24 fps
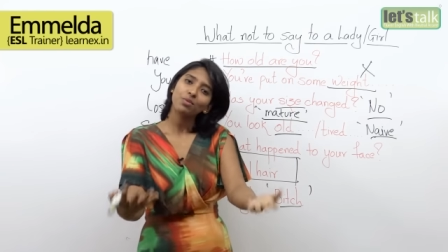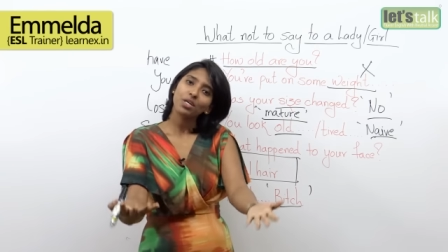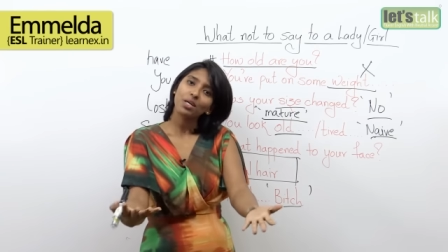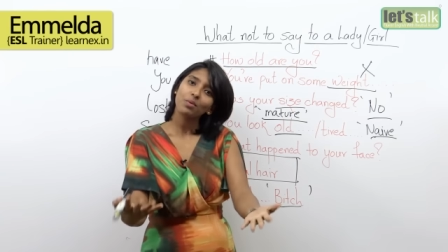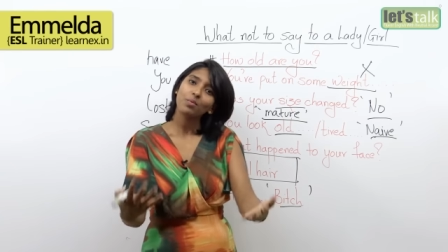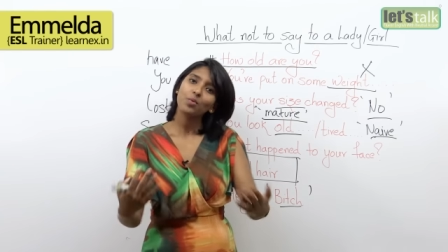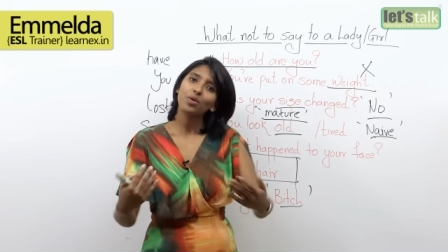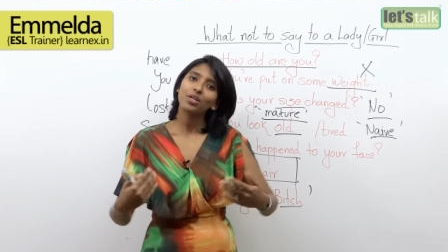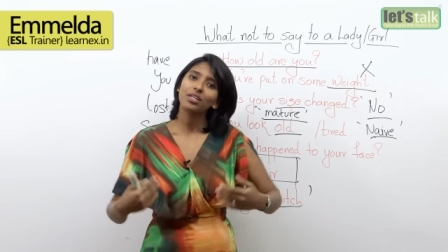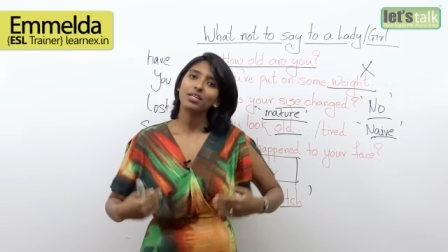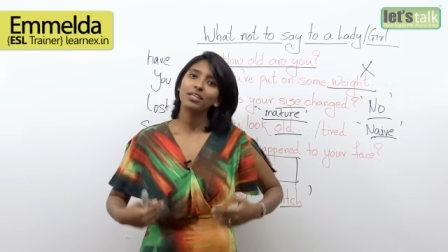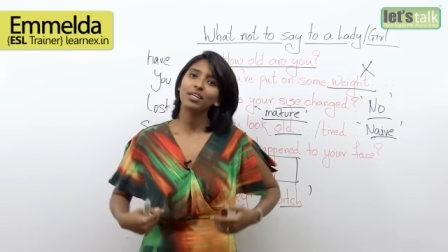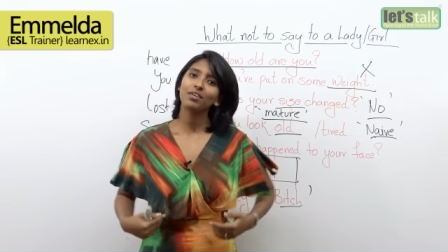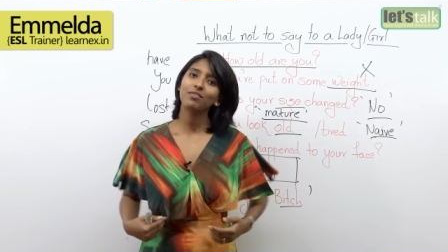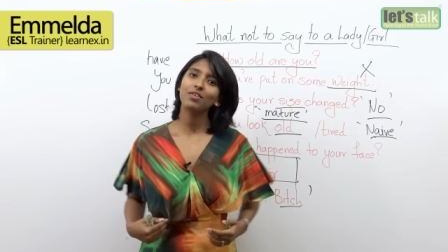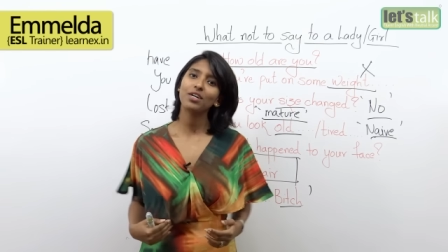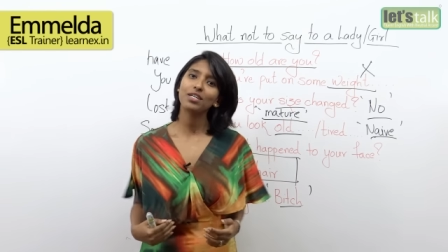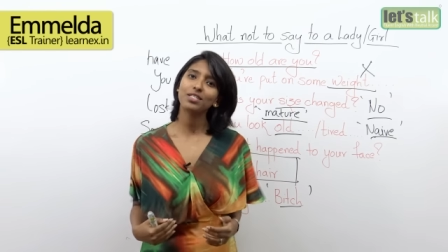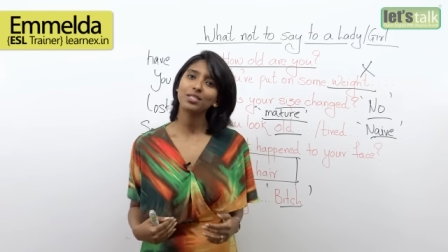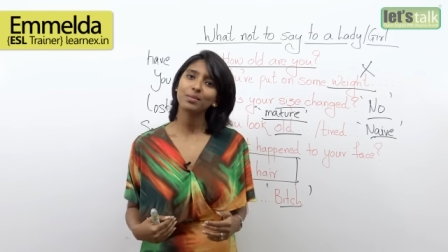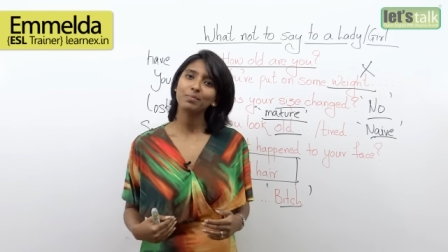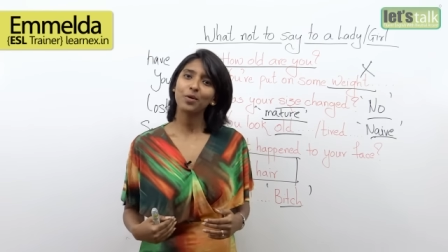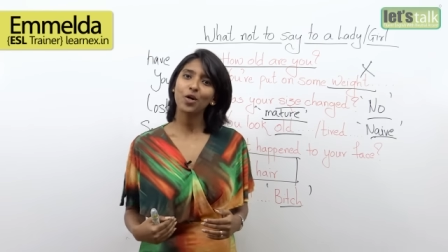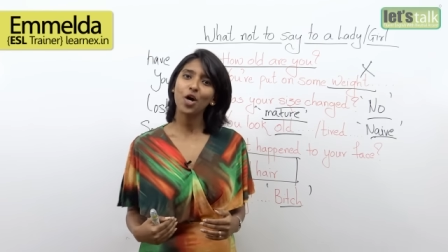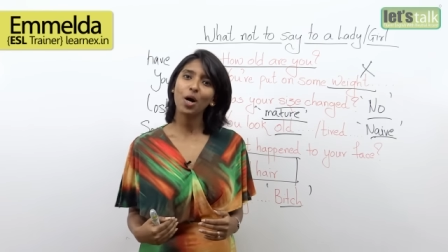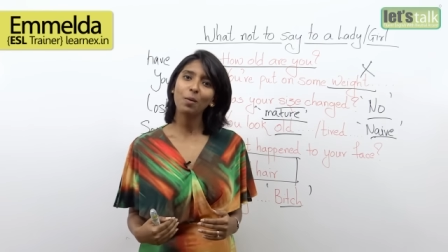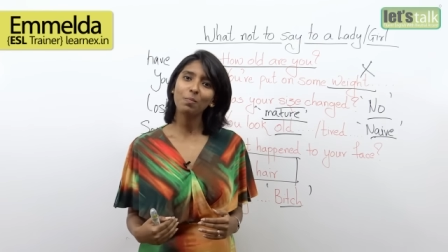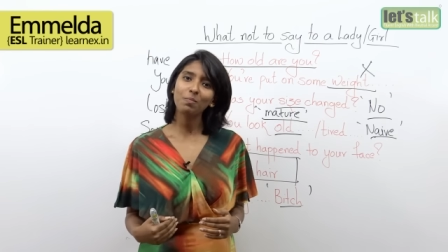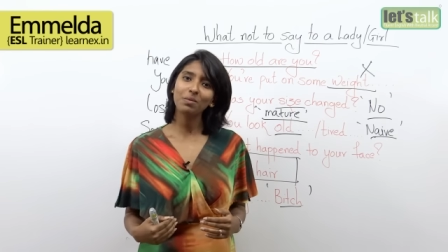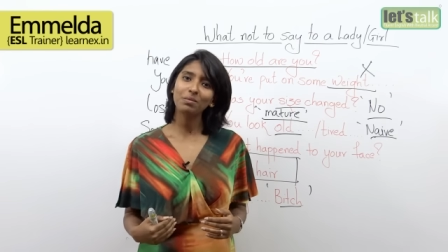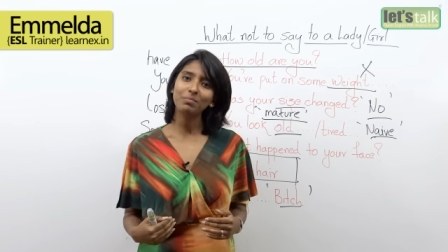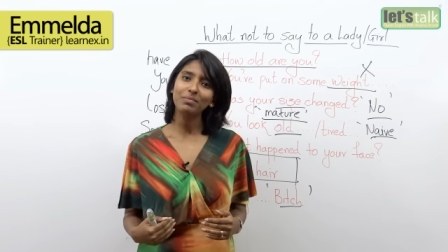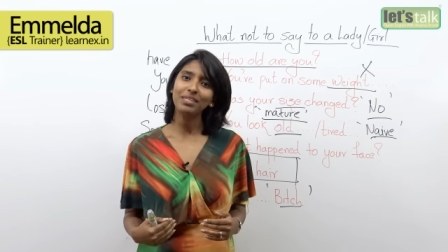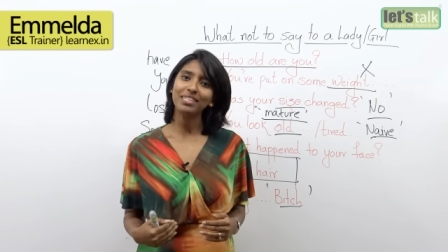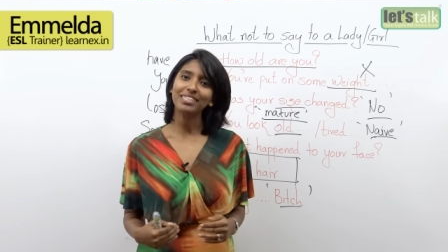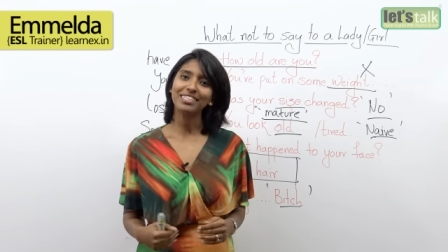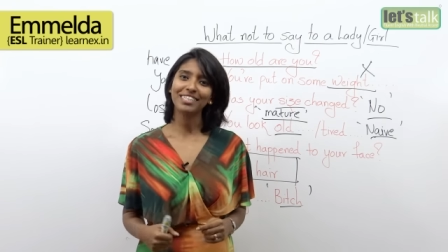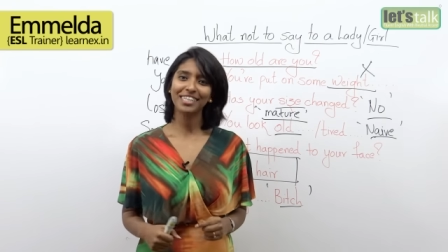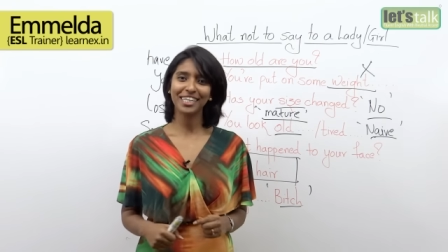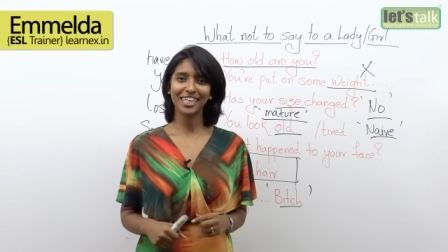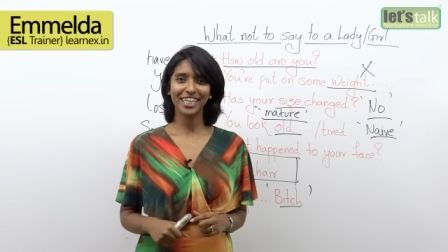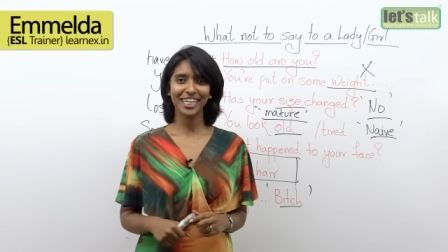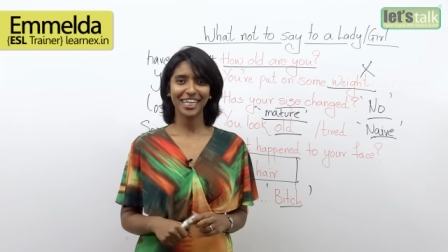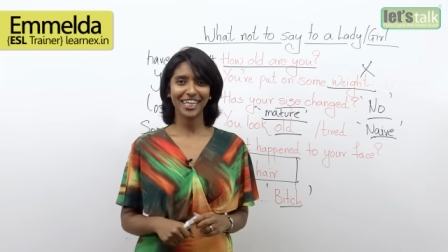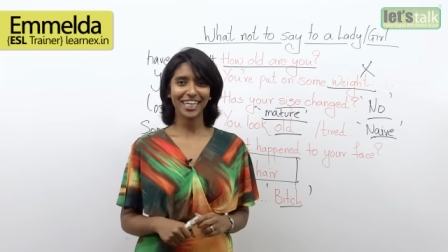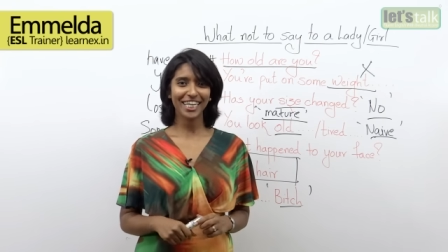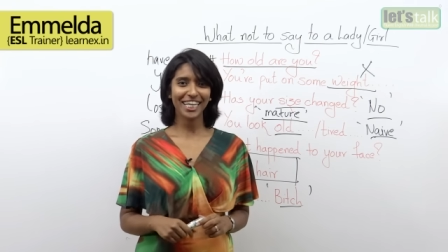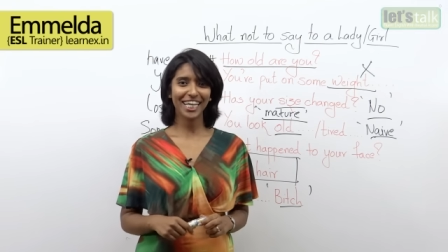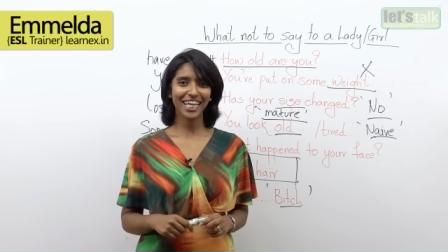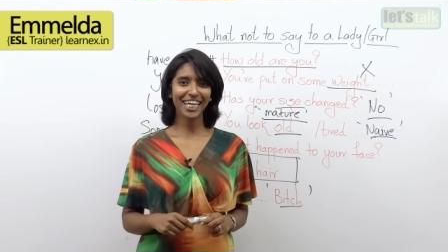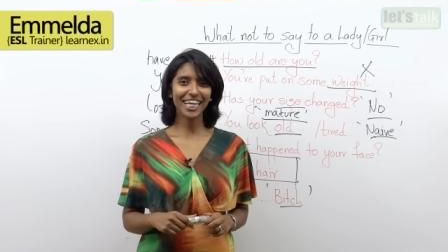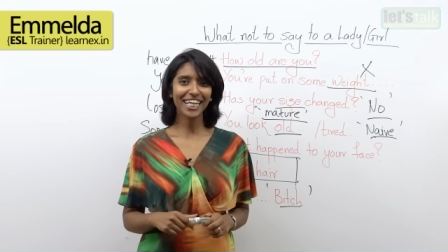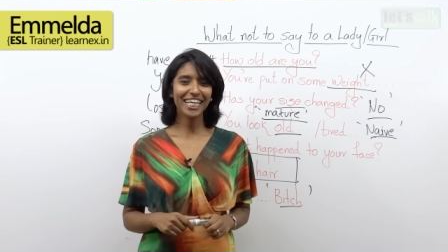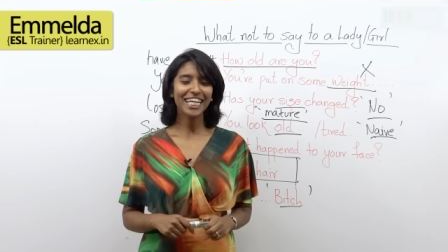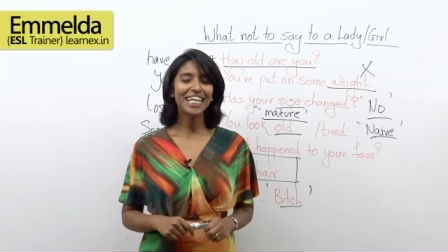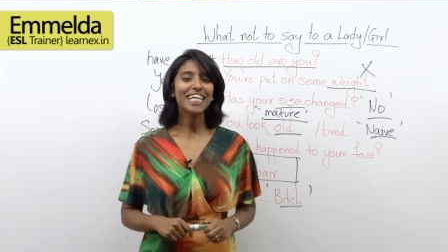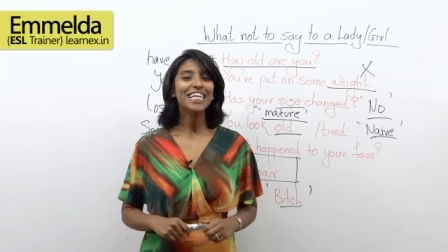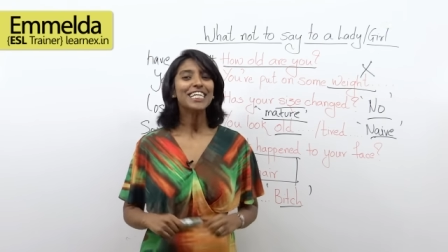may want to give her some compliment, okay?